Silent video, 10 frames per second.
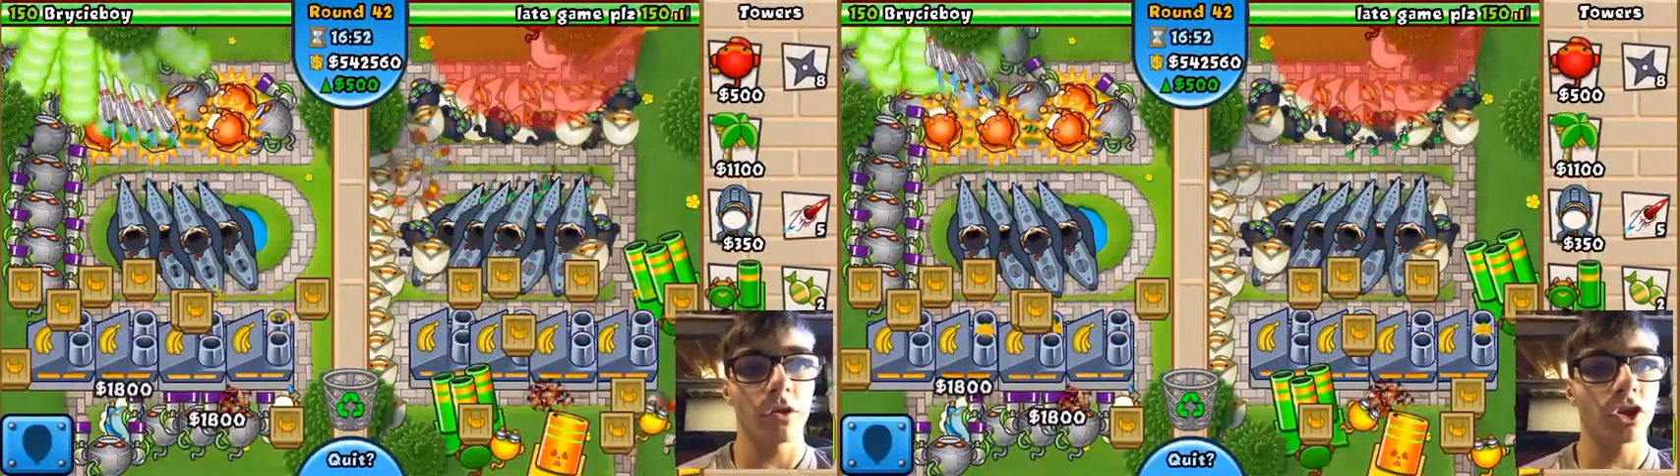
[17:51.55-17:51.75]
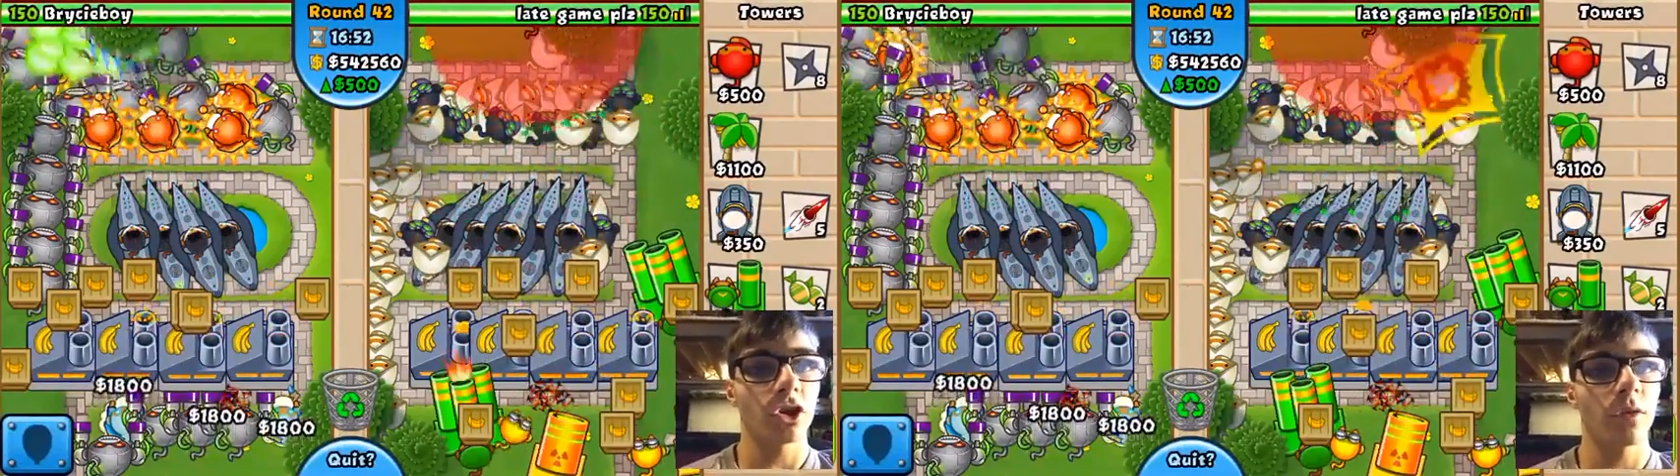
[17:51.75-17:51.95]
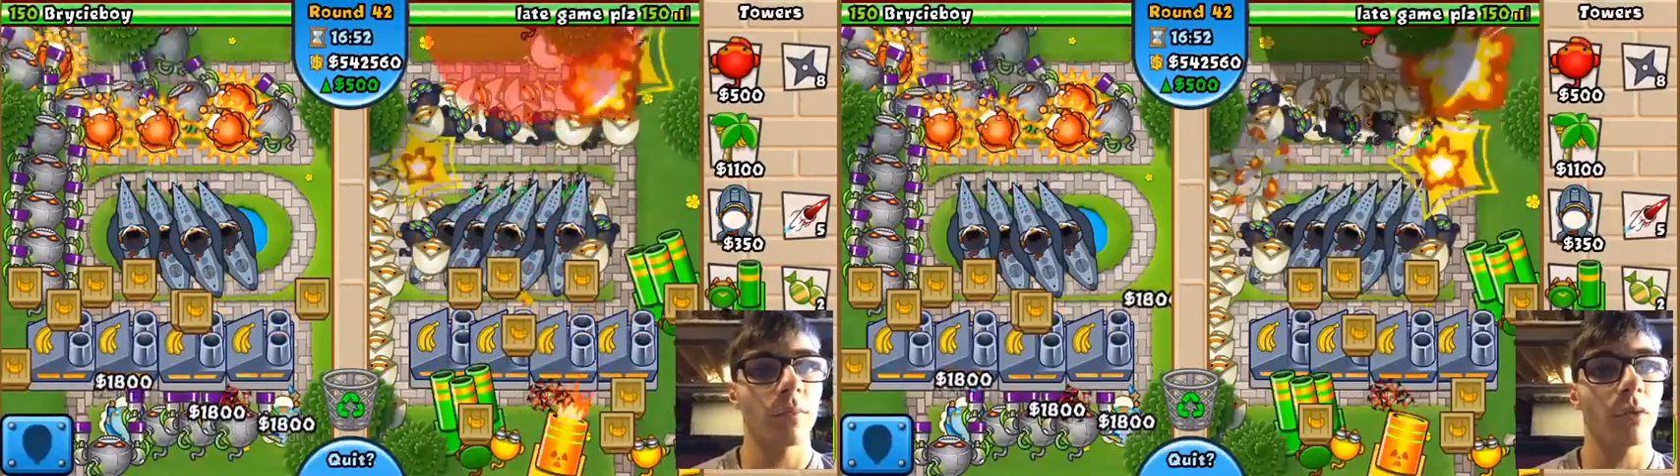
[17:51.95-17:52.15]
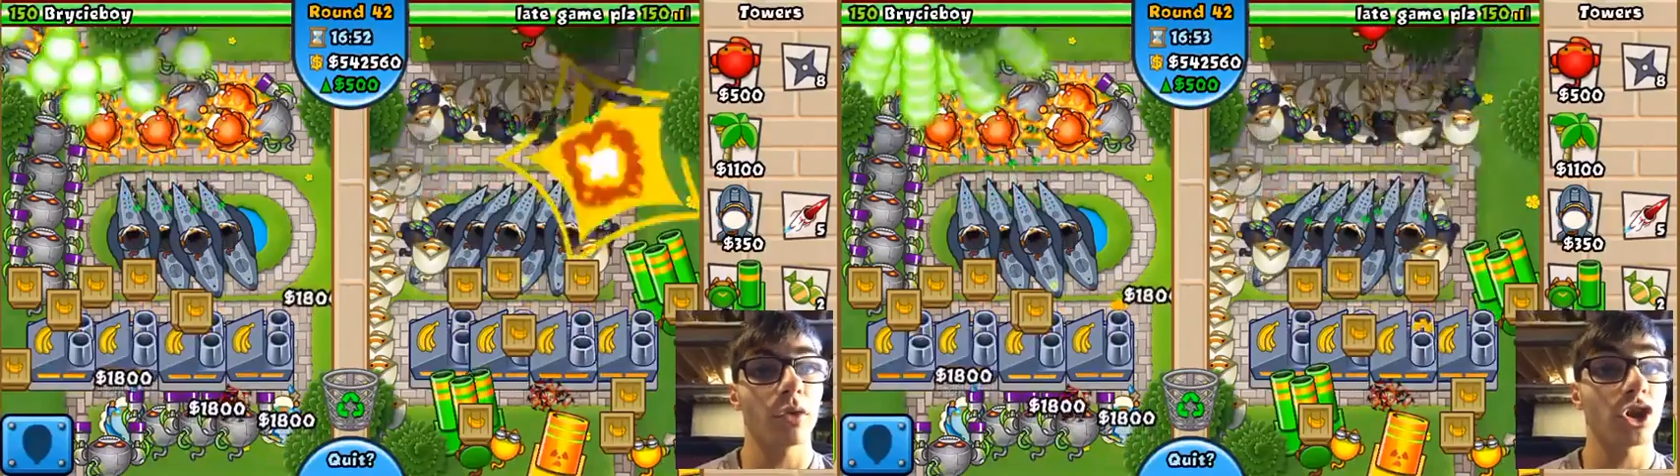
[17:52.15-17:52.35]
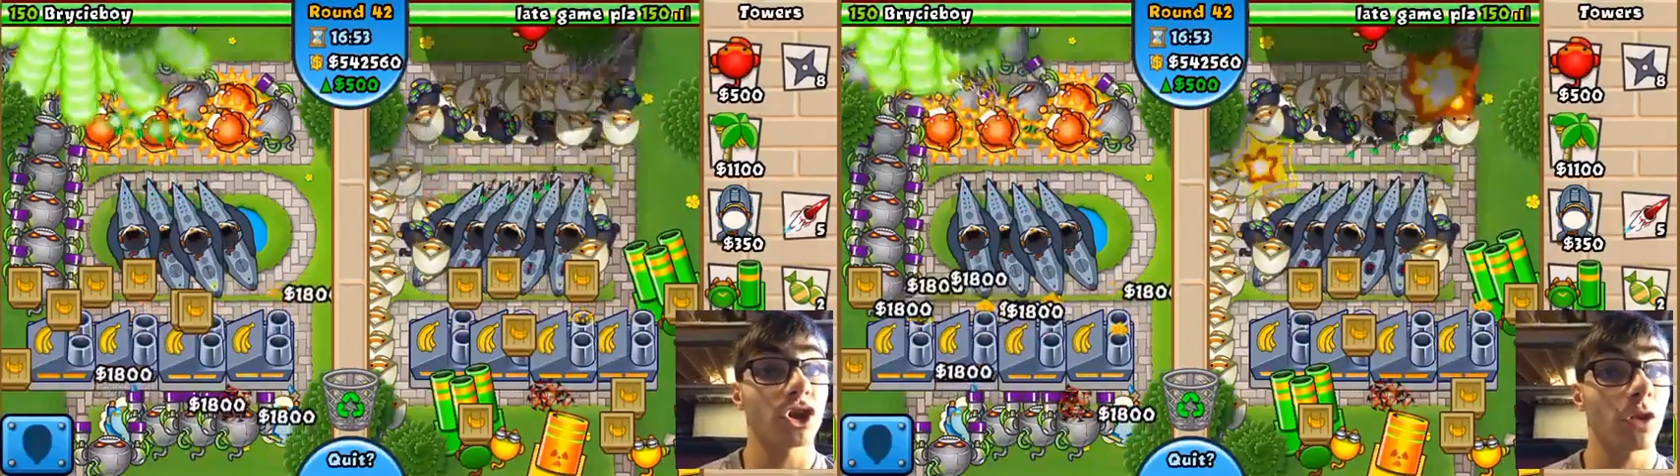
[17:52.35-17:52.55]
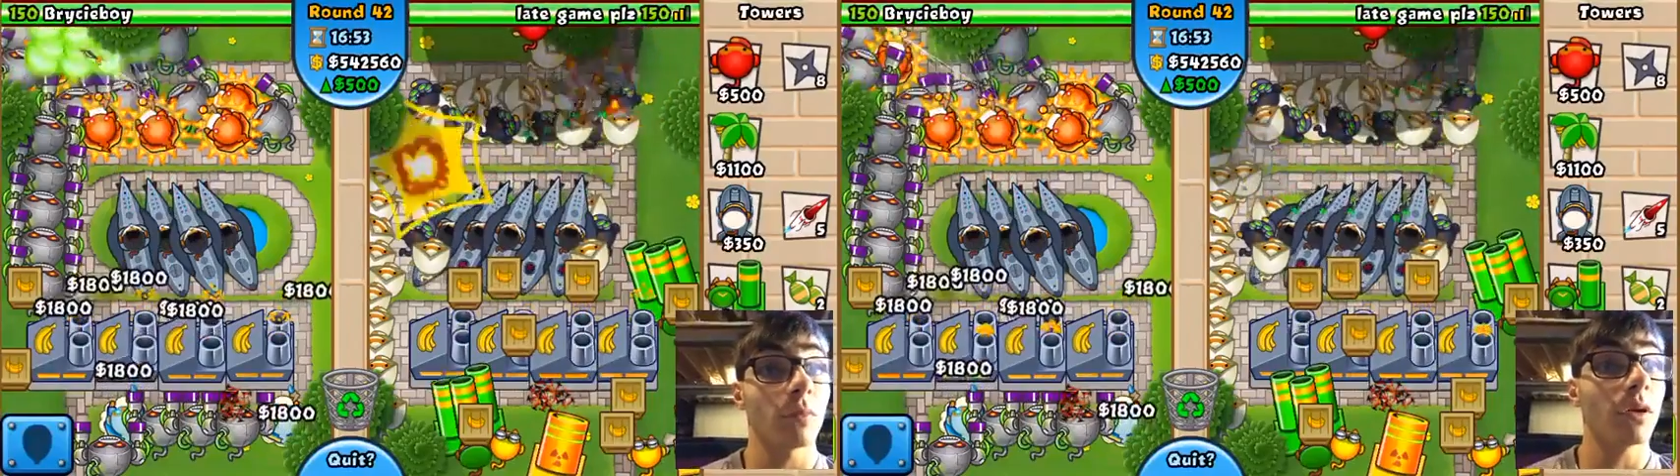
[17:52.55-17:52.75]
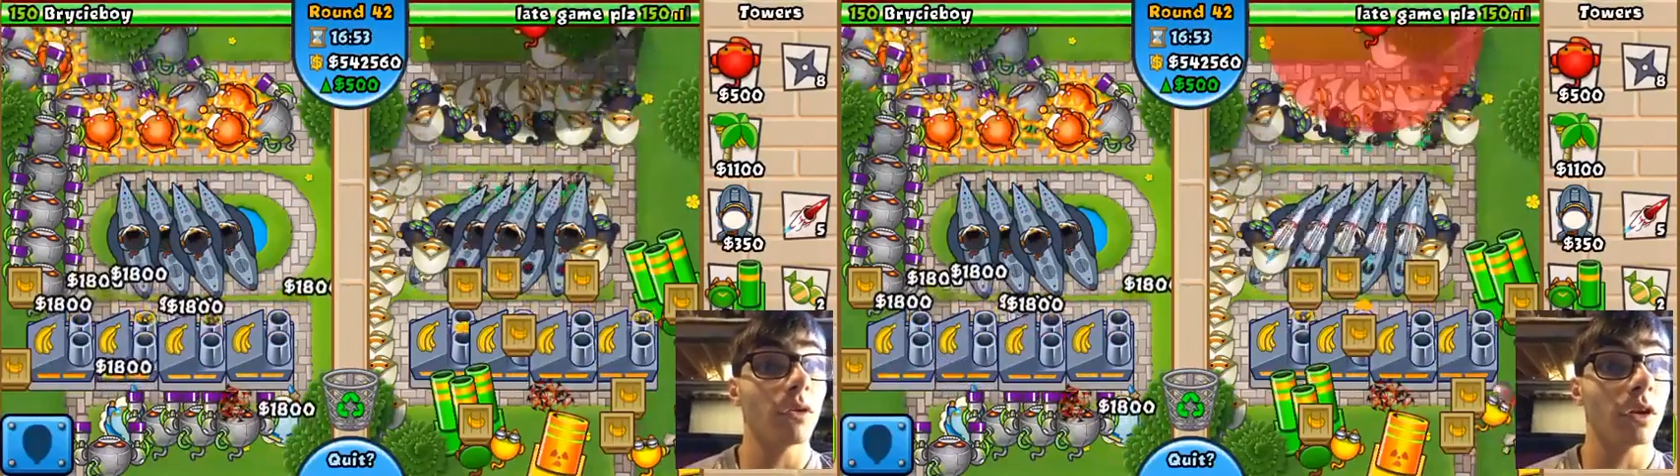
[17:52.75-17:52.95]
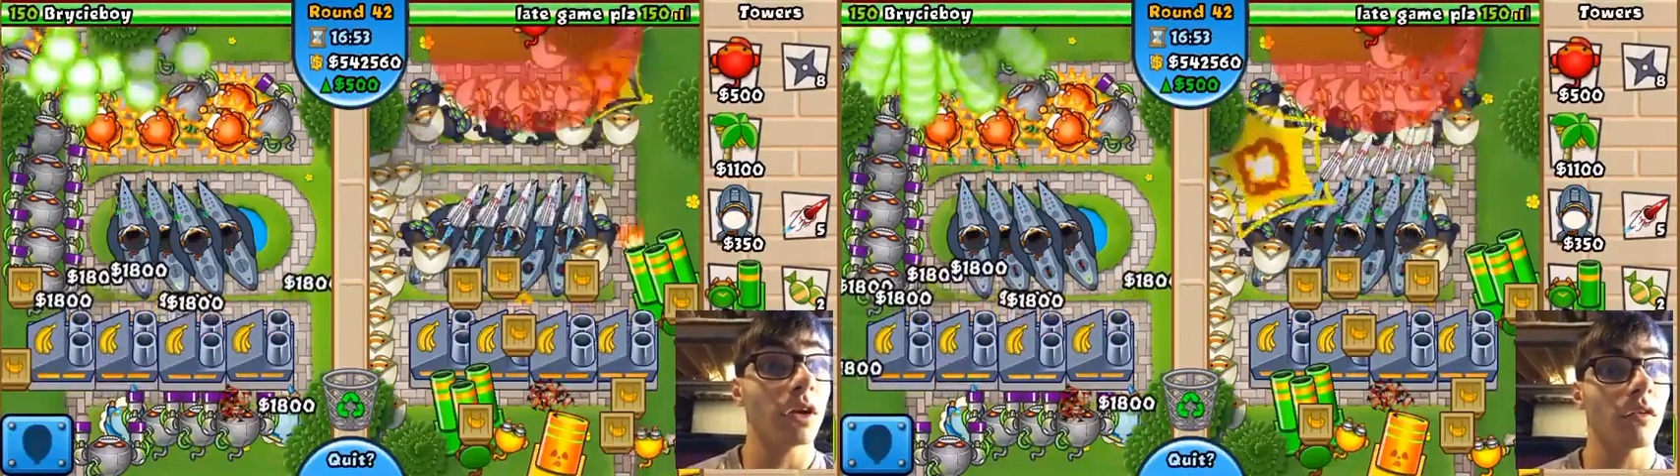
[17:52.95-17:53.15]
So I mean, which is the
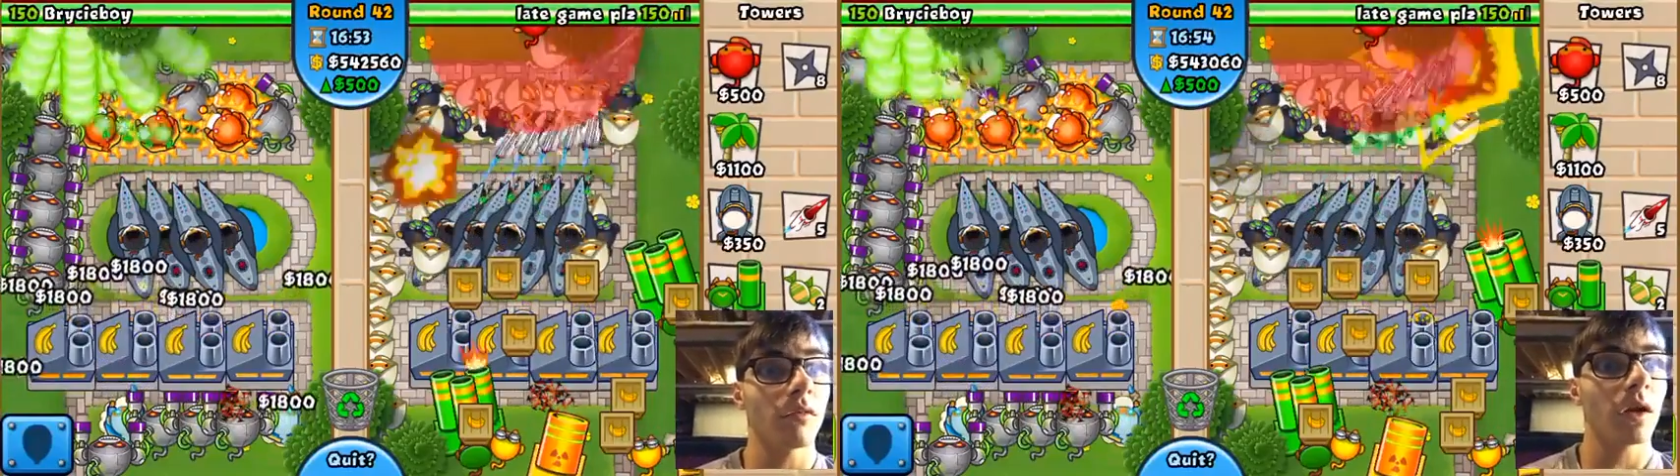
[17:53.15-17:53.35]
ability of